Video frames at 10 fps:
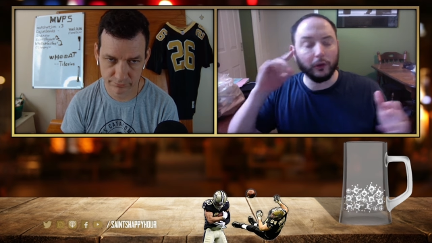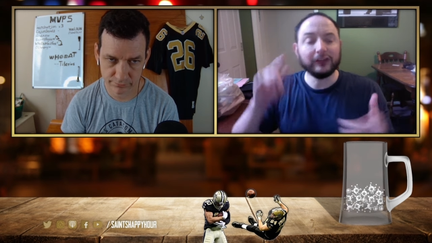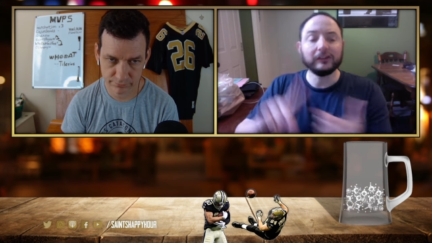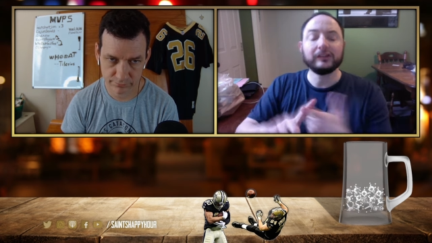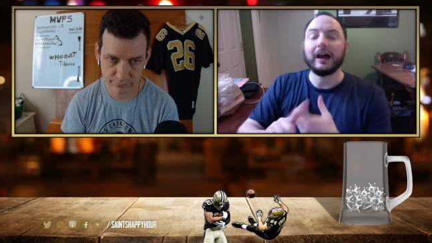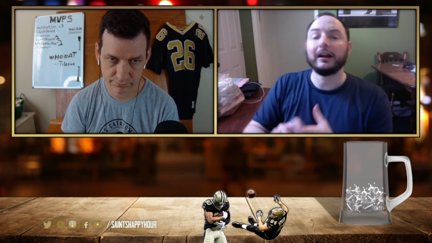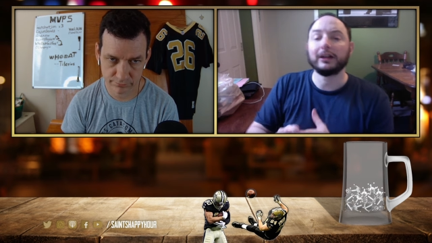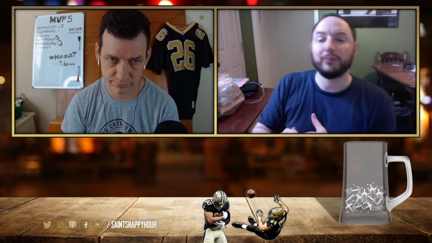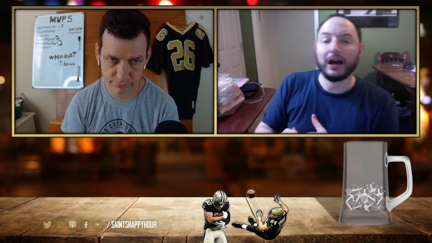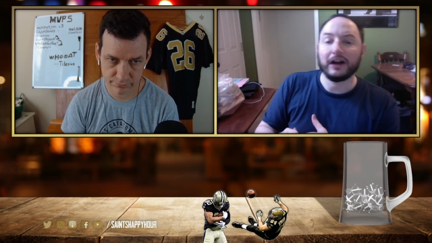Speaker 1: it's entirely
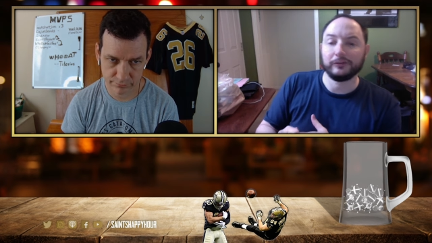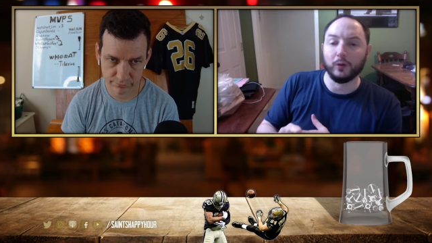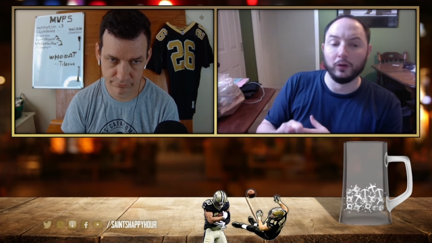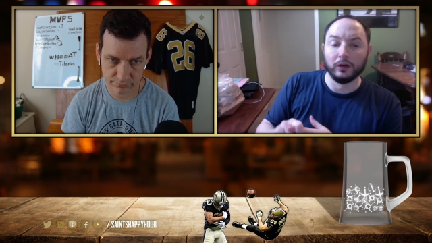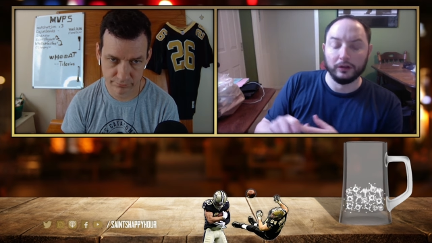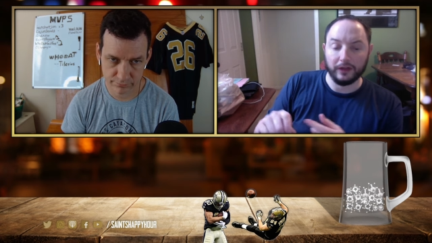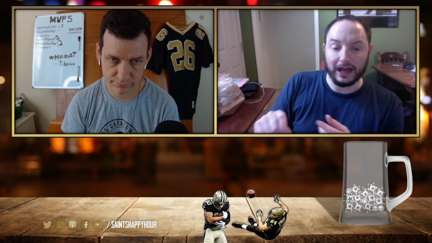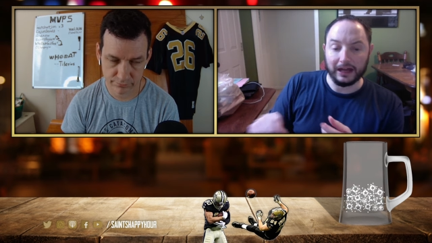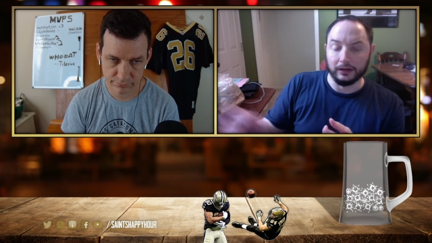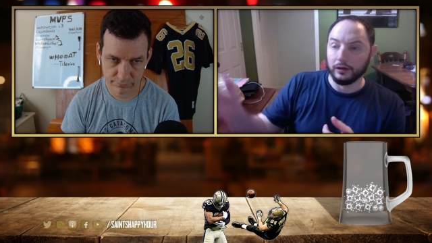possible
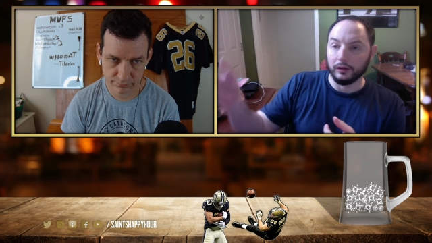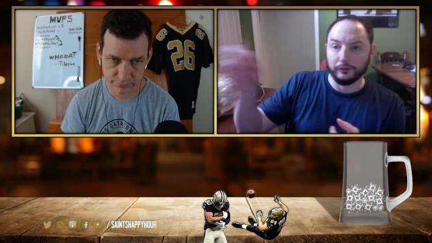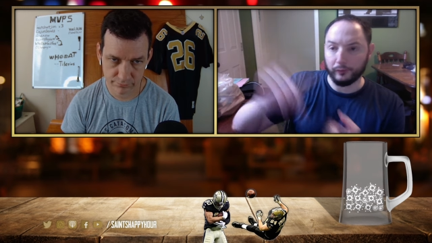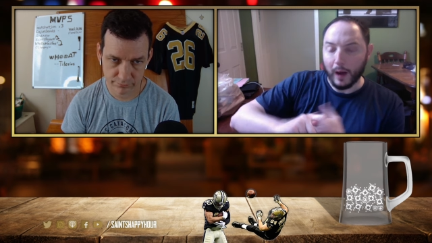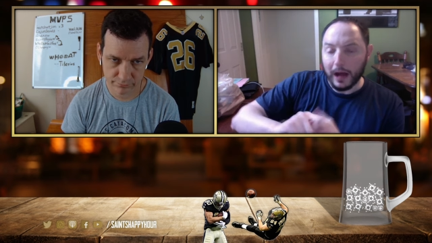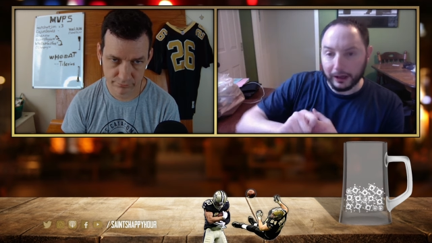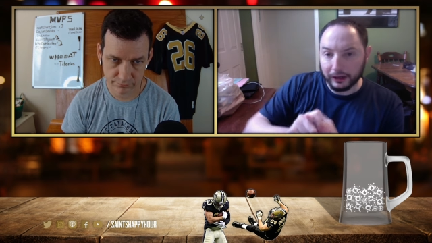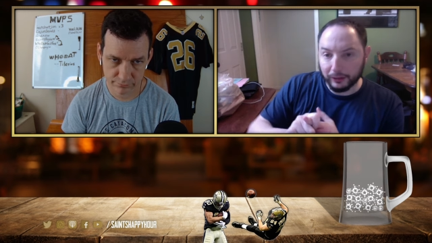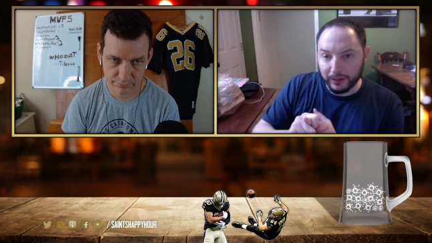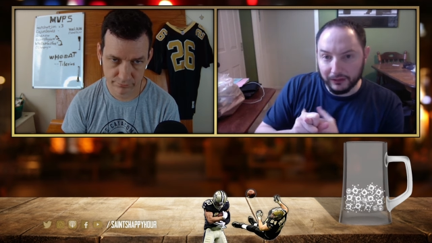that Fuaga
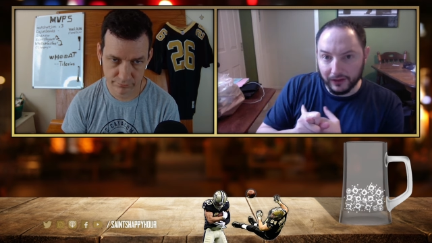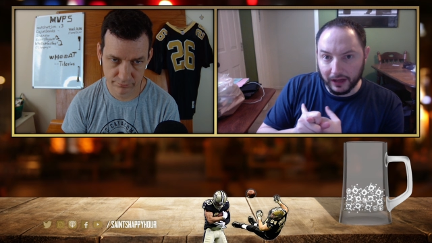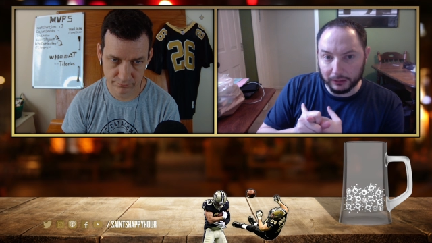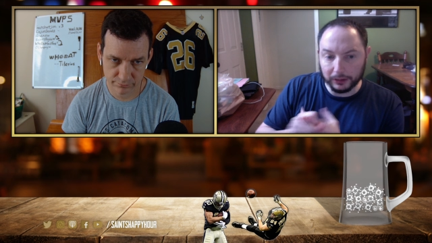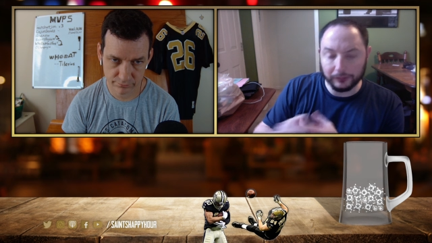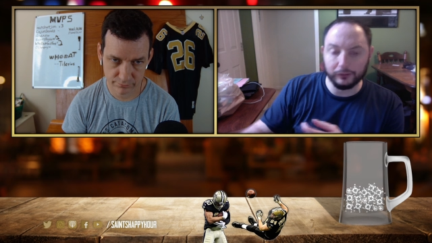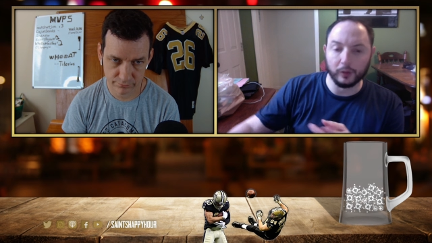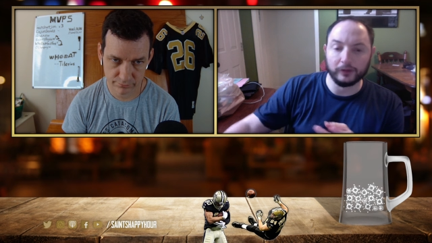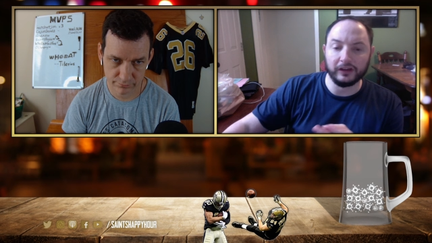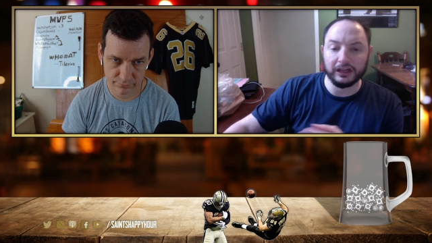could be available at
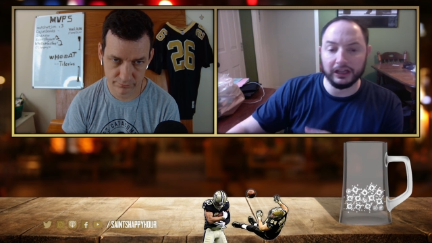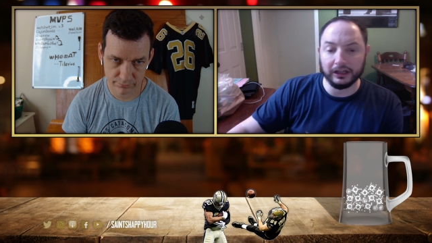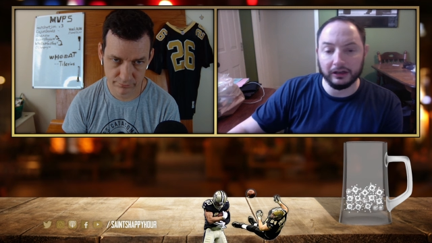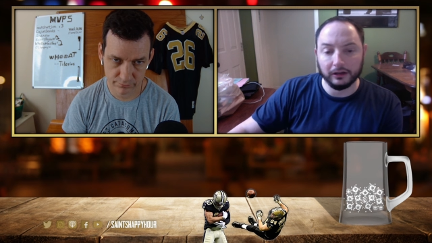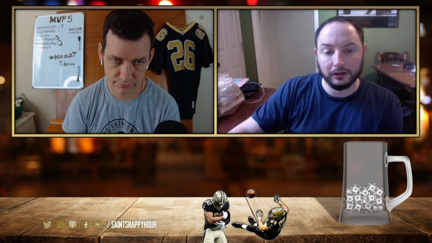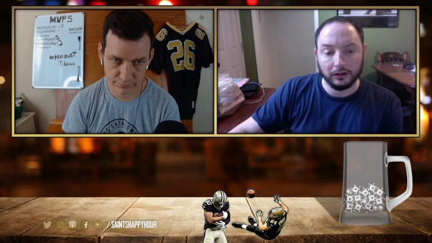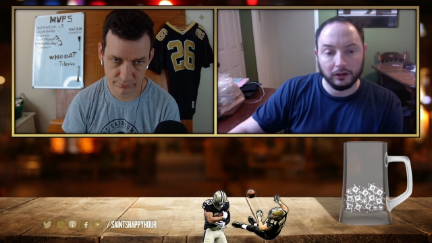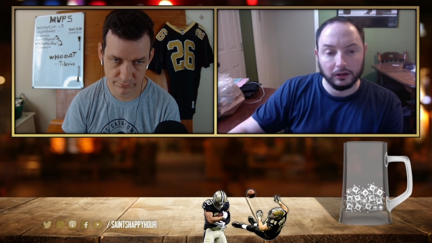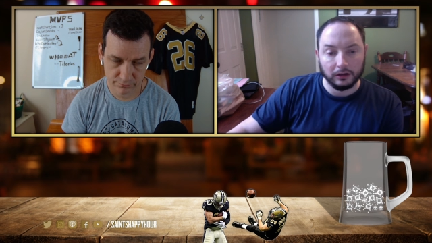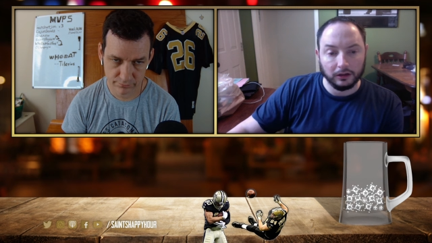14.
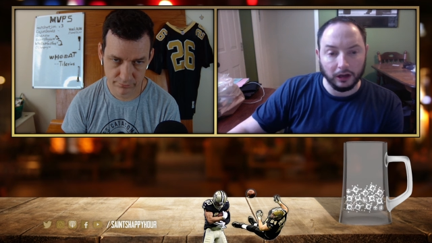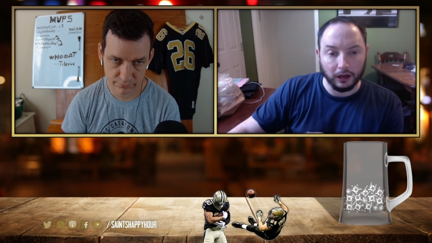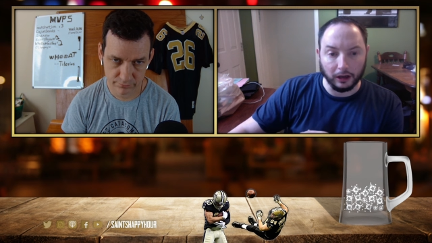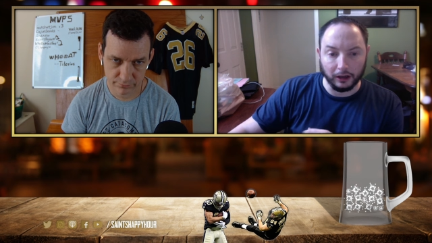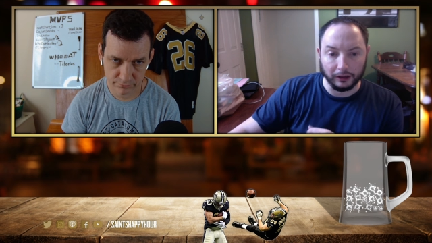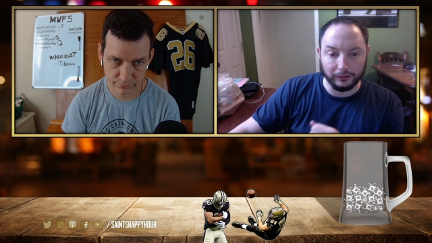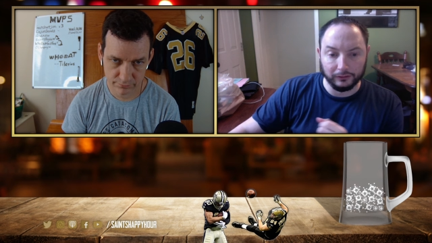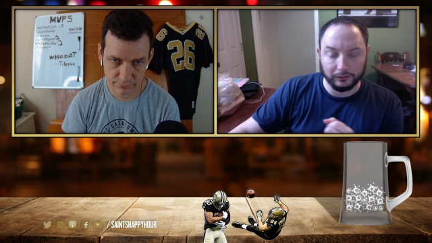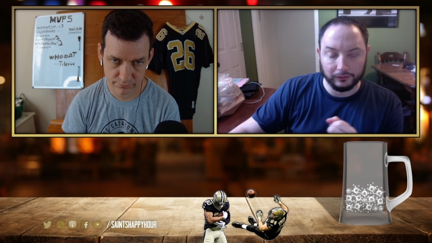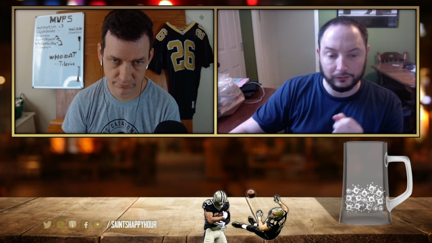Uh,
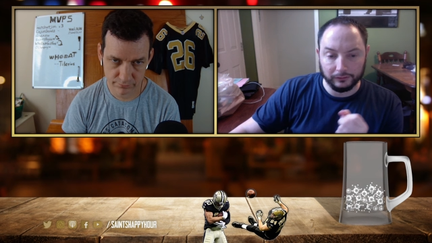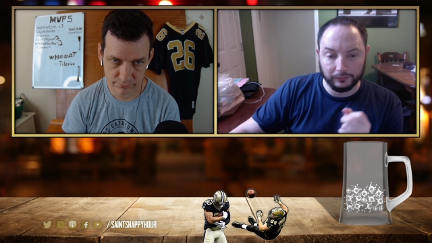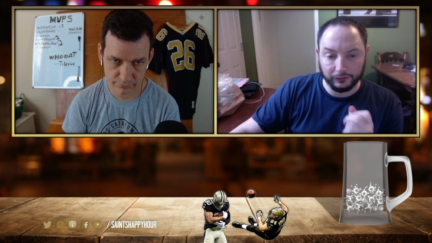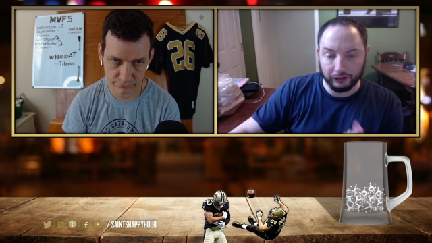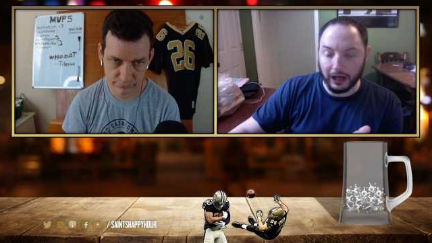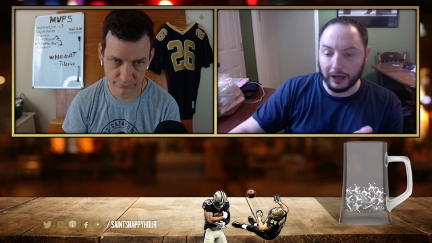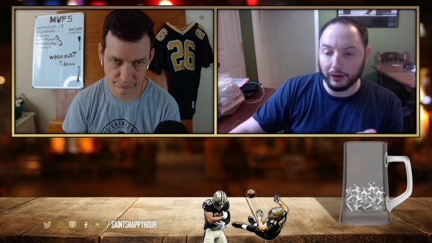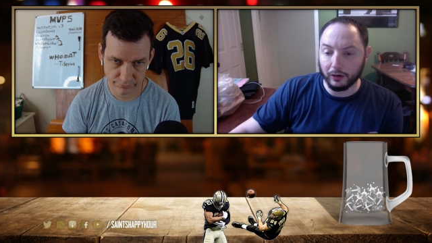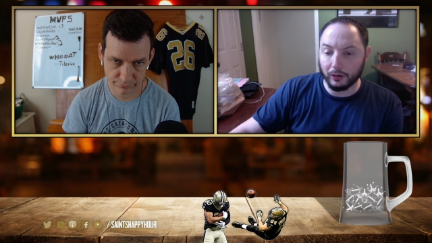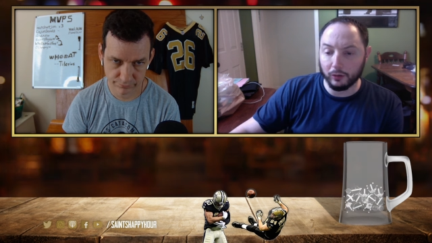
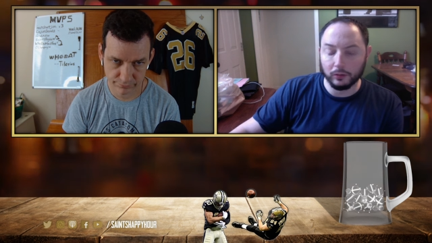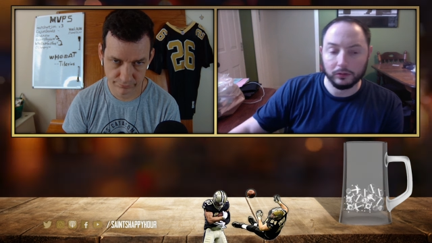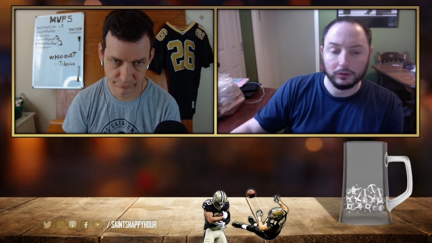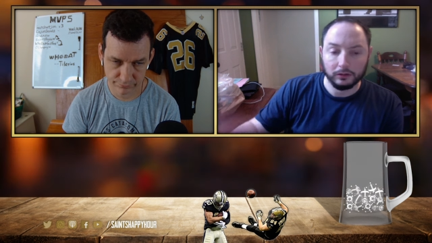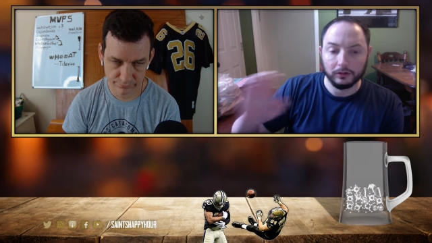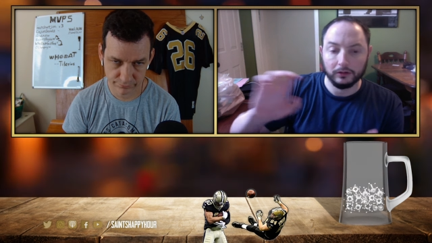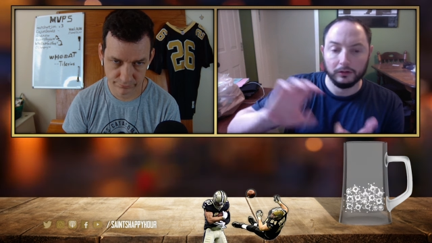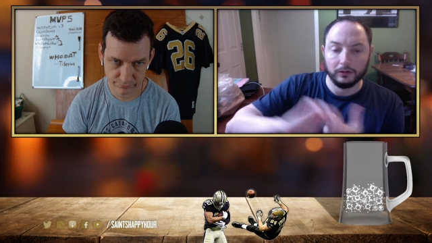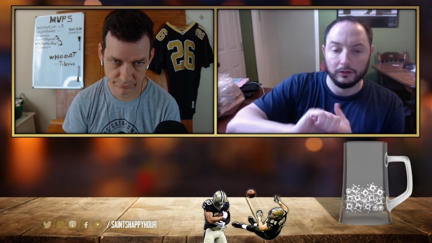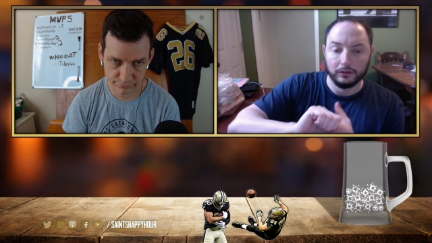Fashanu,
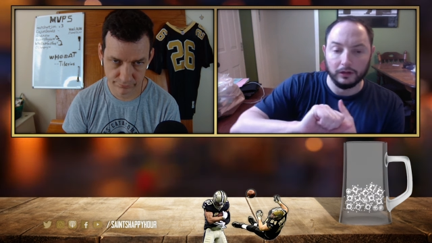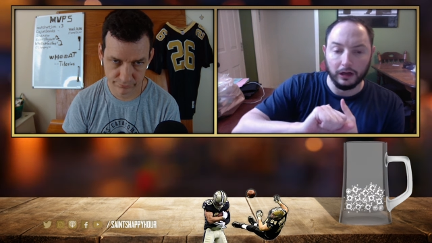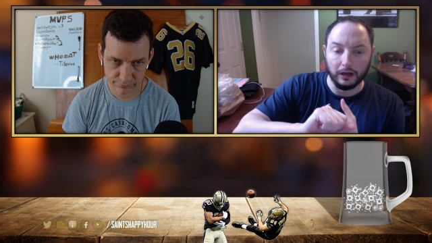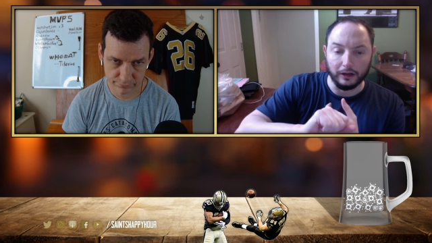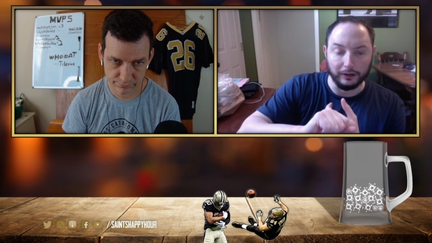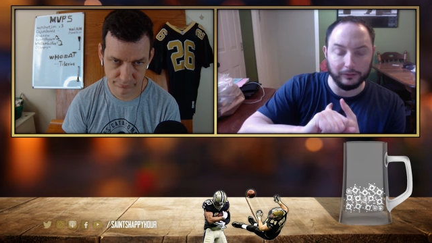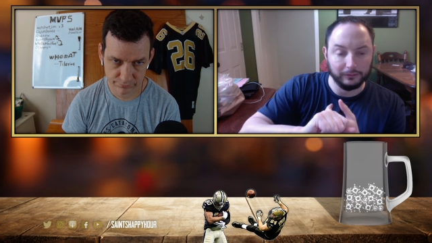uh,